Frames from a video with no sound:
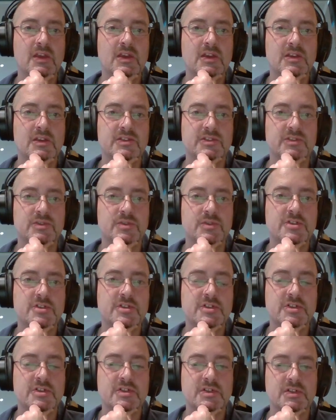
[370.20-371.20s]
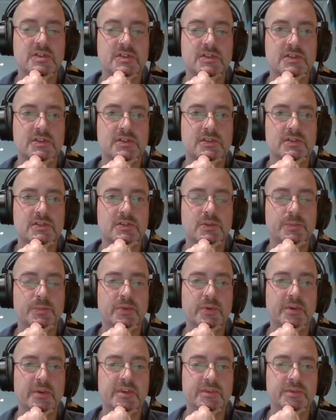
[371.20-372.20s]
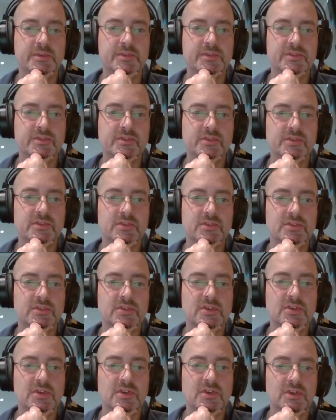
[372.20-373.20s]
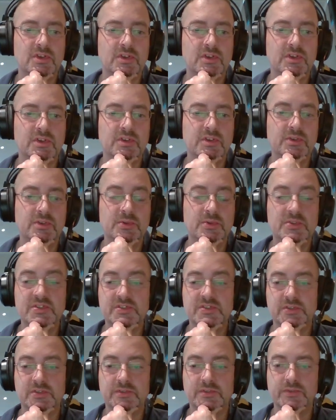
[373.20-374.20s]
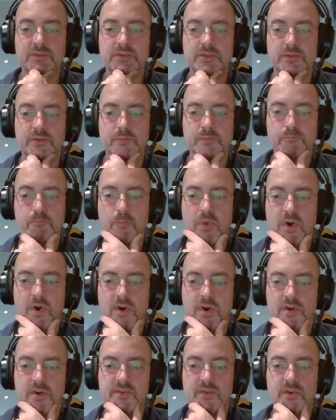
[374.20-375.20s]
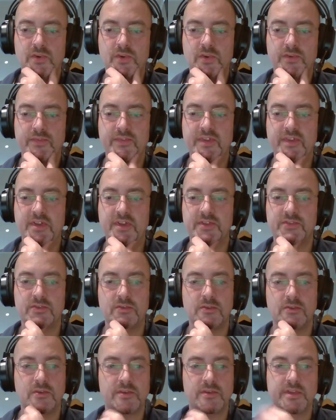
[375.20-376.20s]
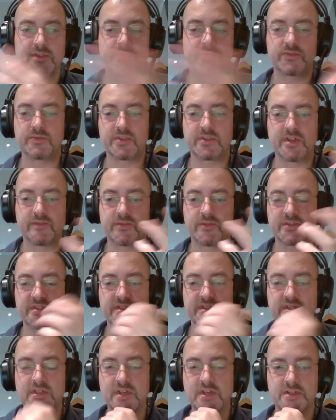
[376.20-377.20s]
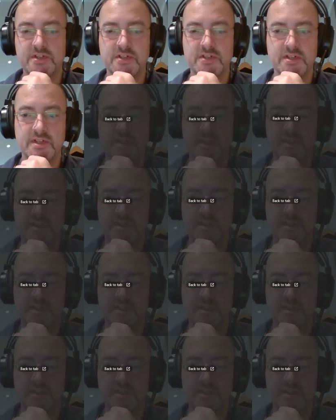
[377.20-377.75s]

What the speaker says: search operators, you discover part of Nextdoor that you never see actually.